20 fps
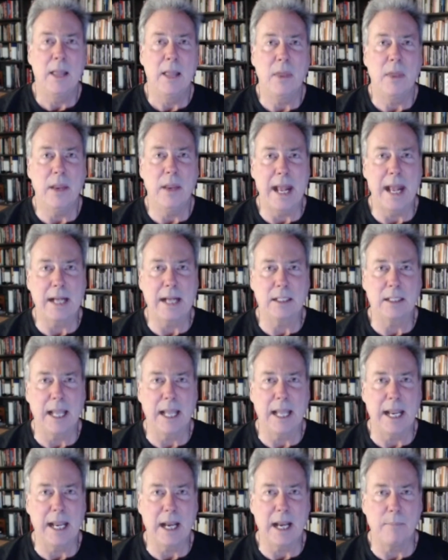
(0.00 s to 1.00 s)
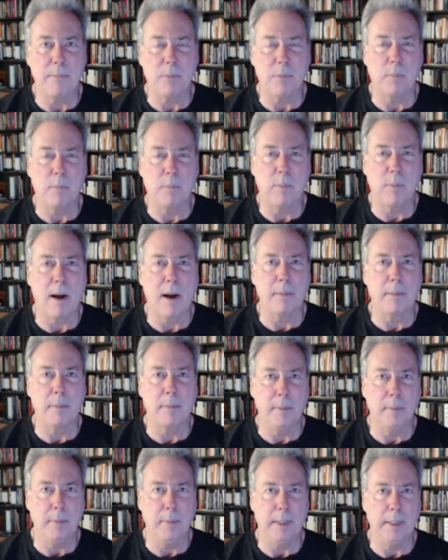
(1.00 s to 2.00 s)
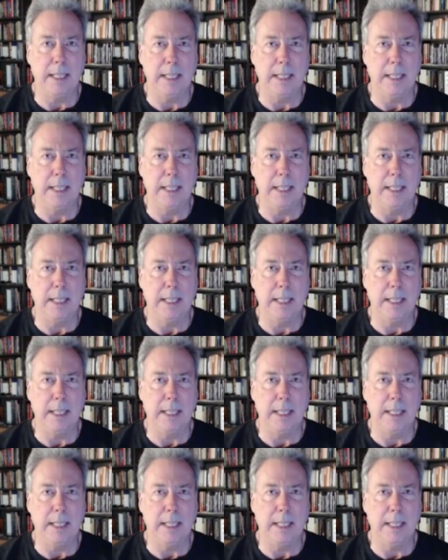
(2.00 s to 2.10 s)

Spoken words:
the next leg up will probably be